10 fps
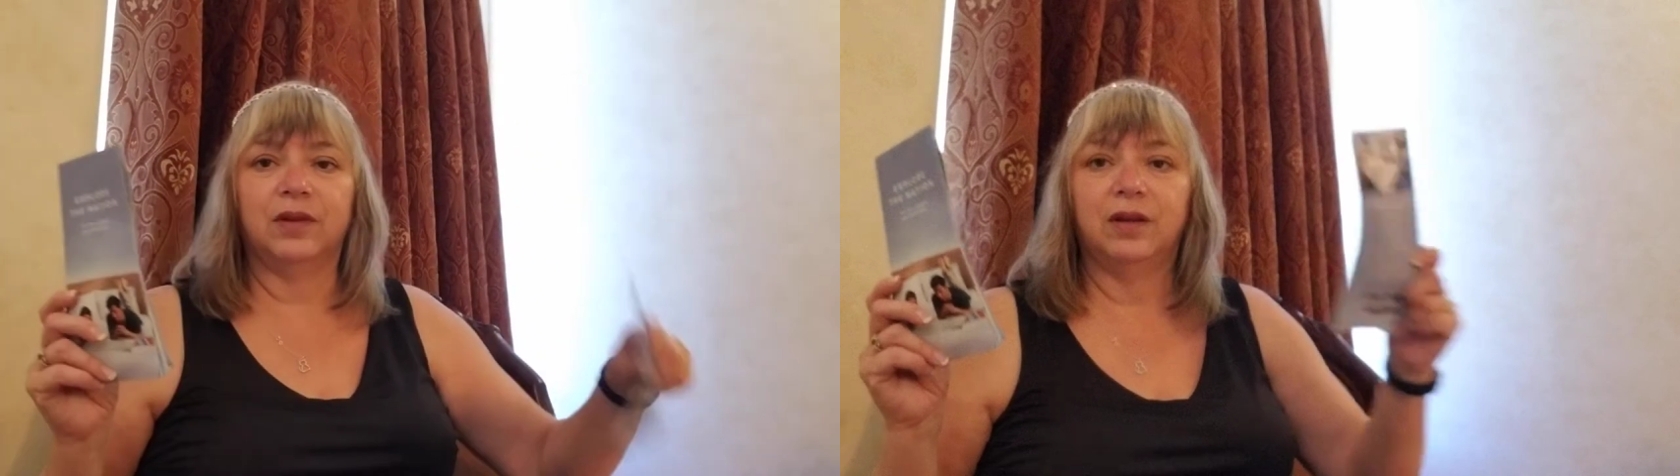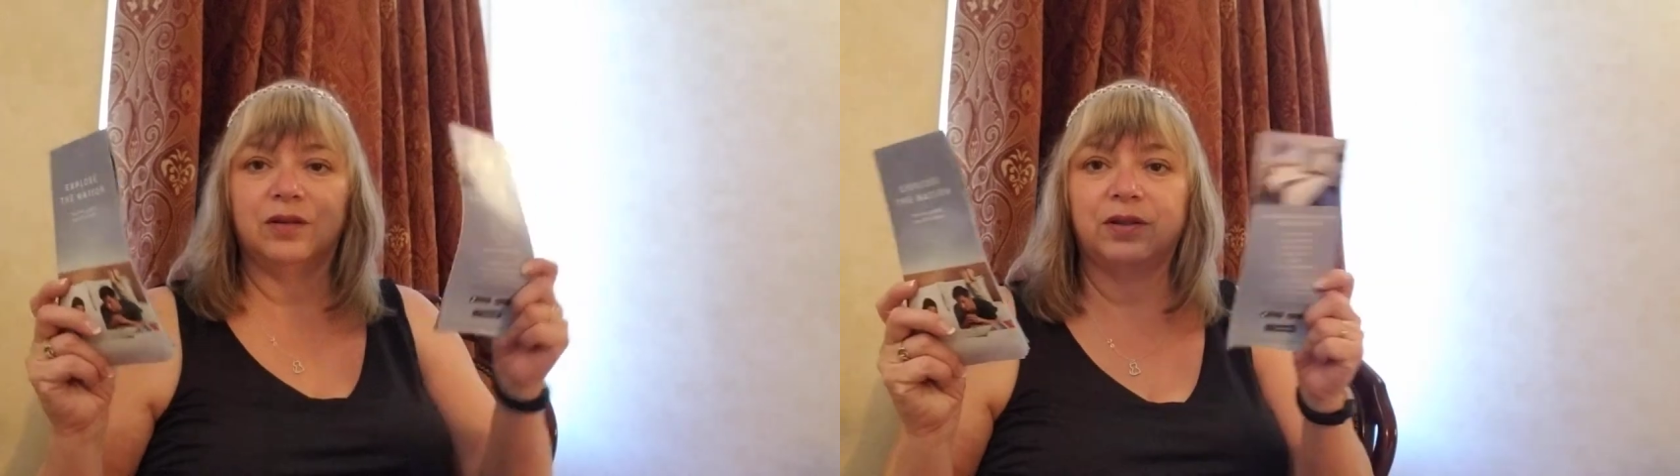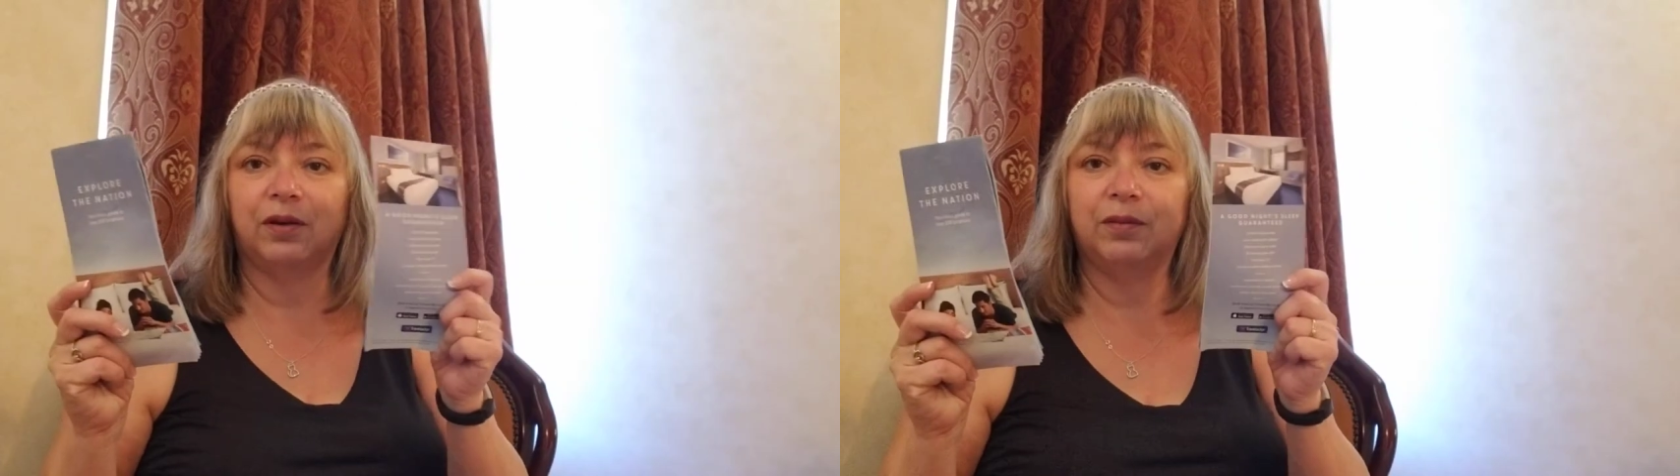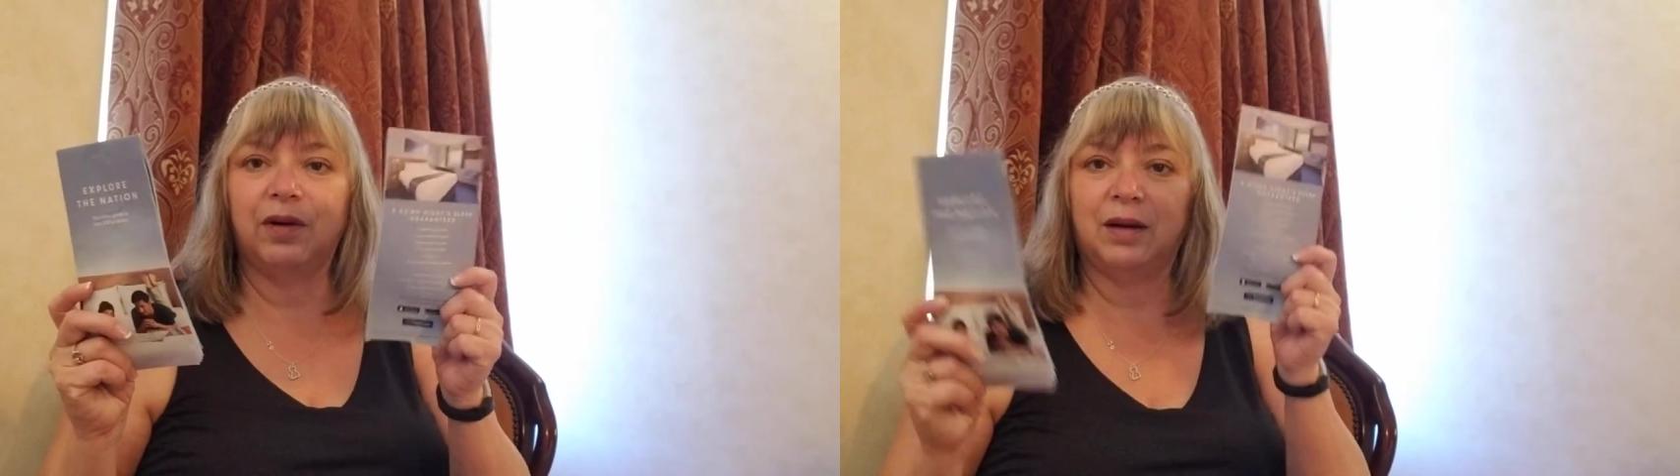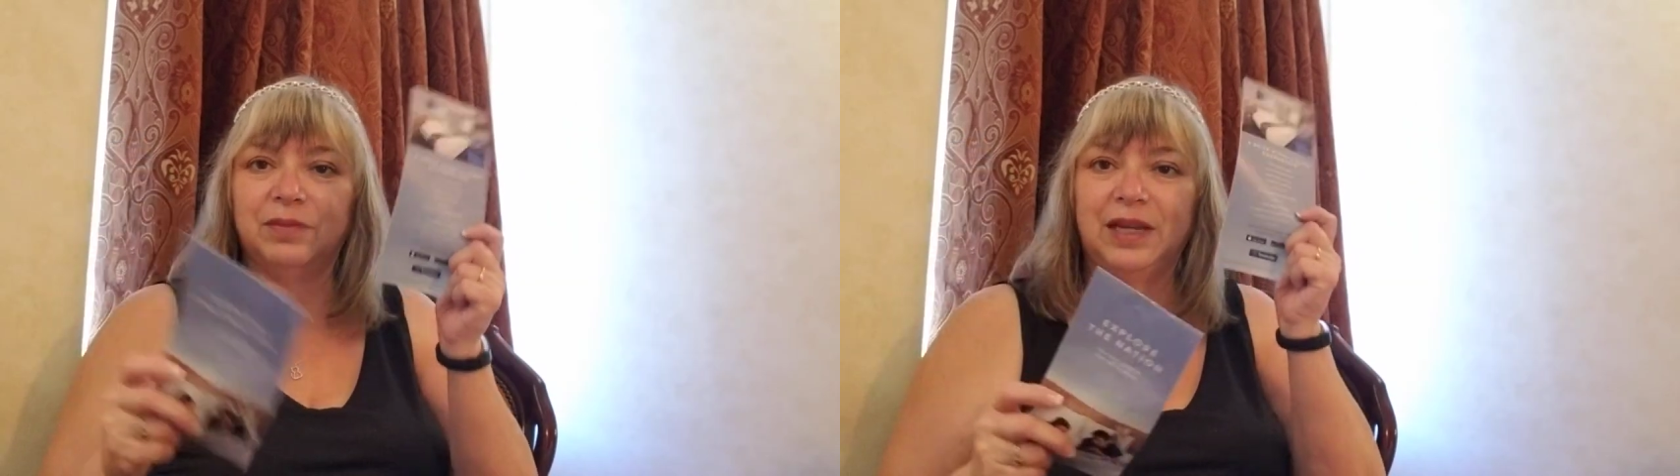So
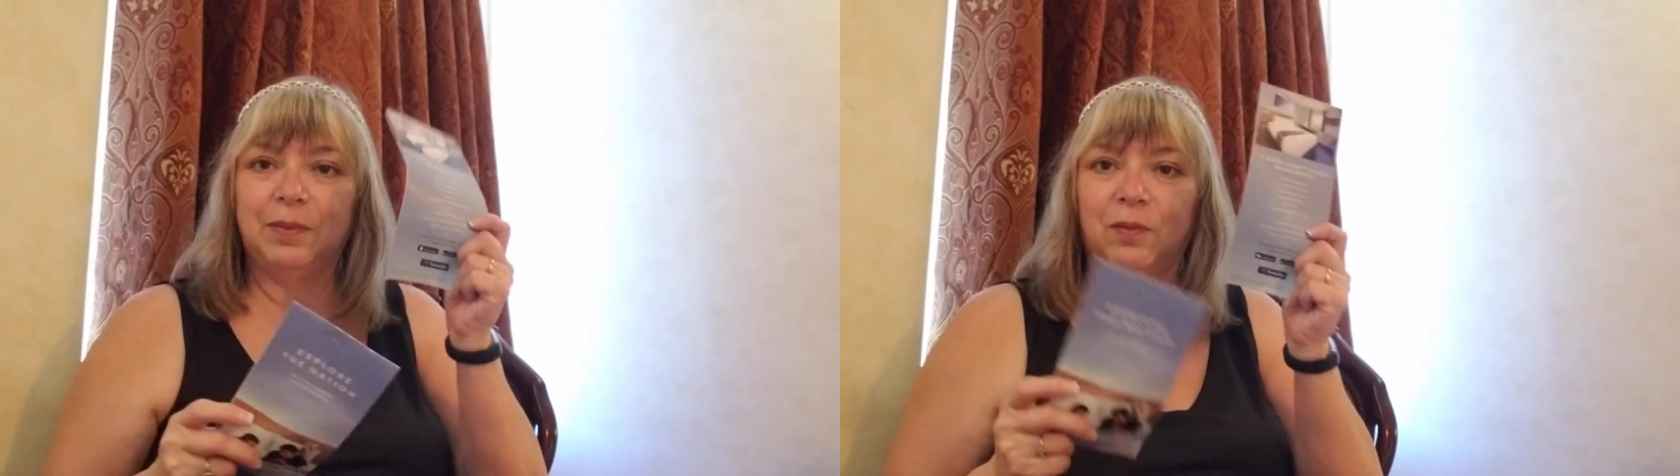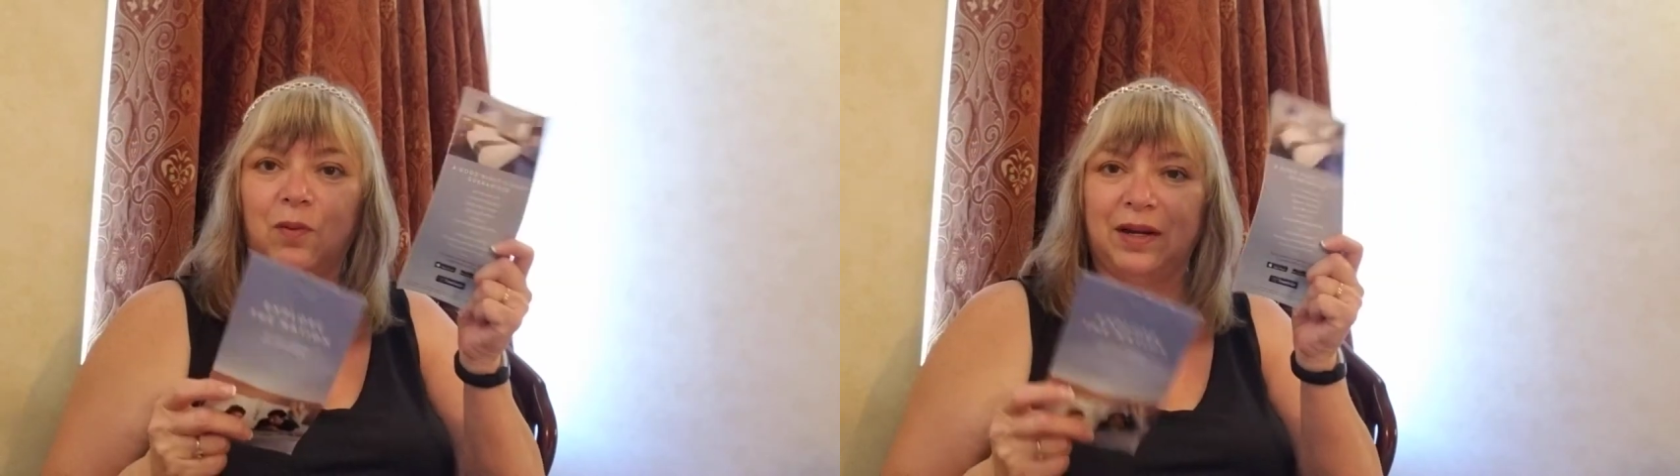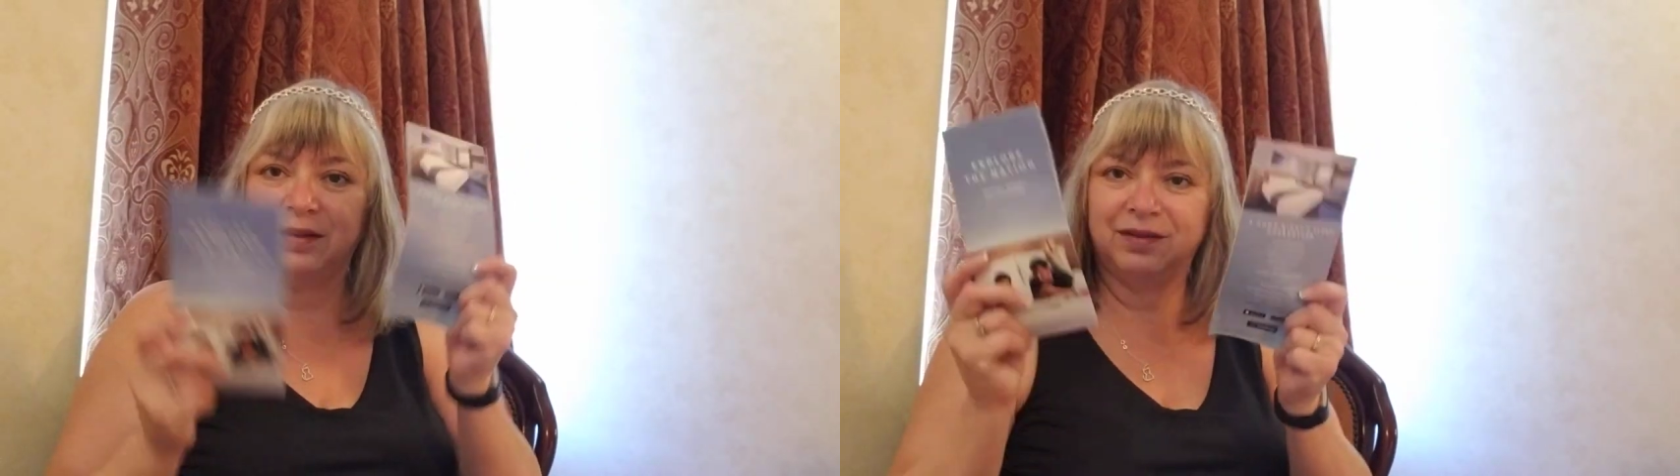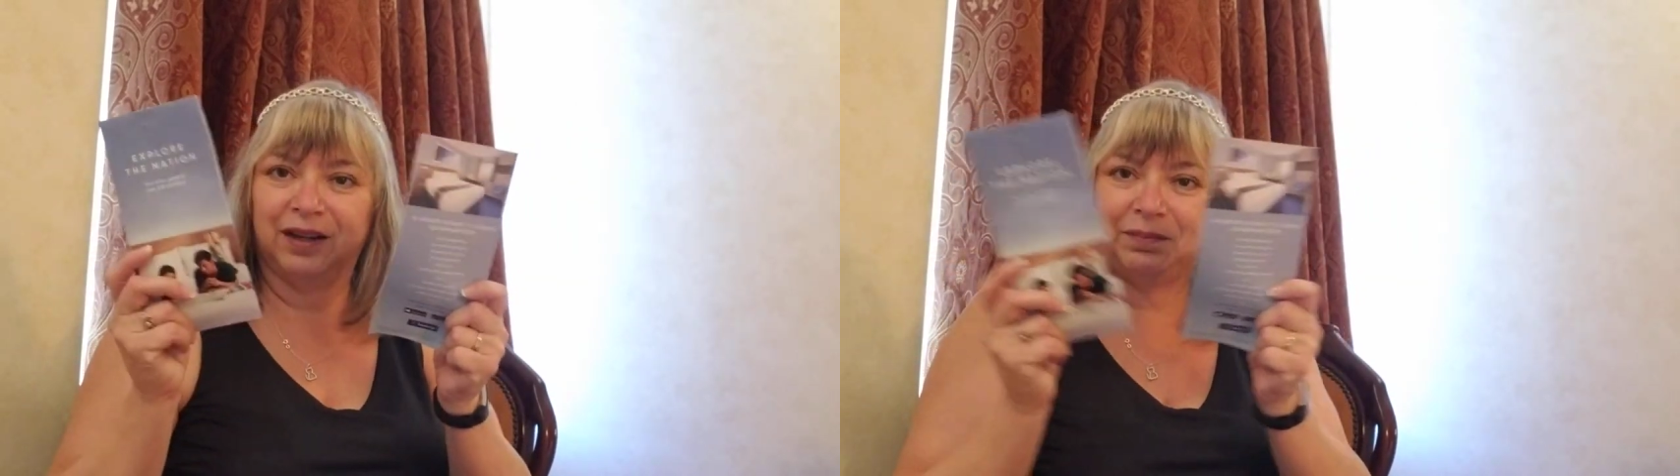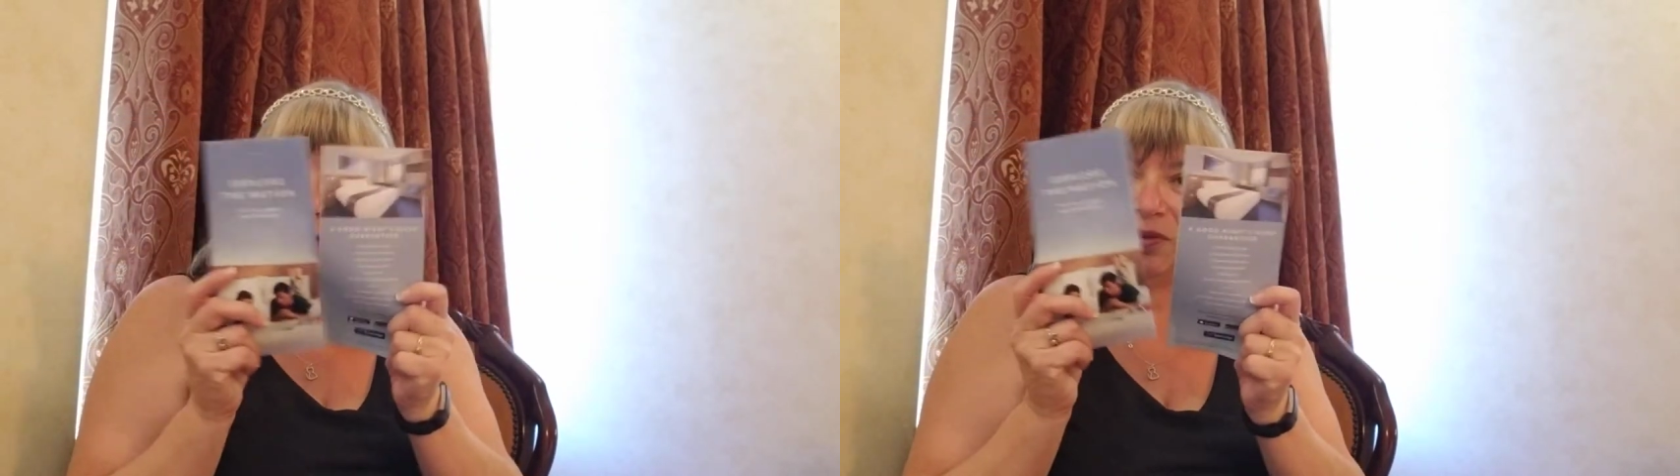I'm keeping one,
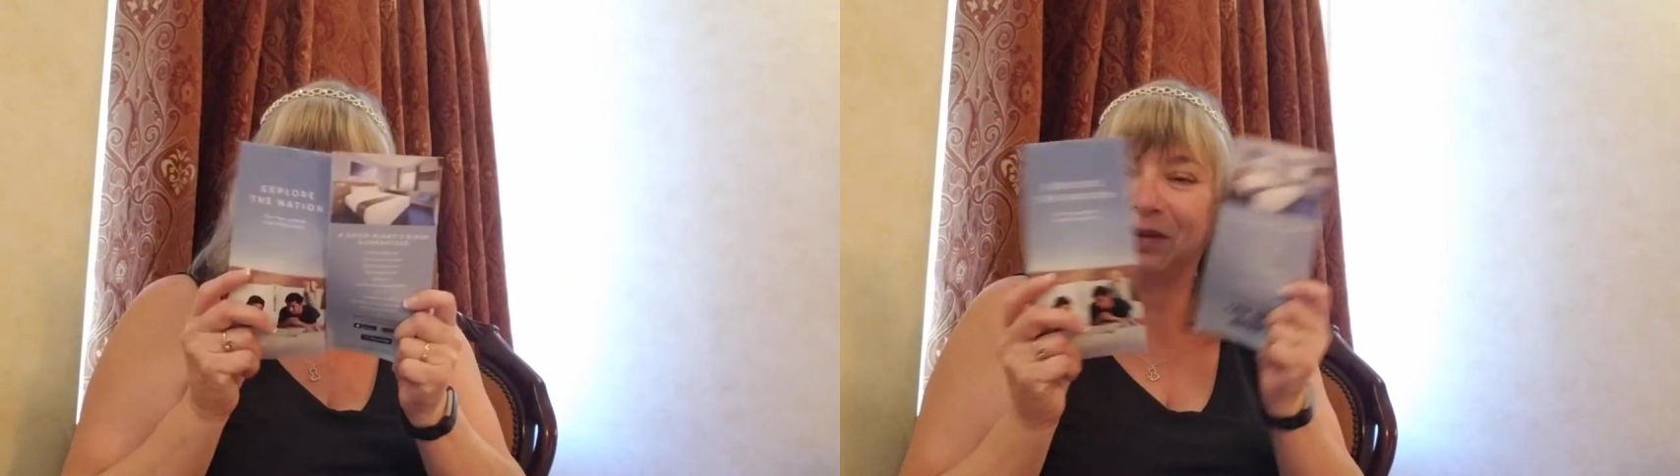not both.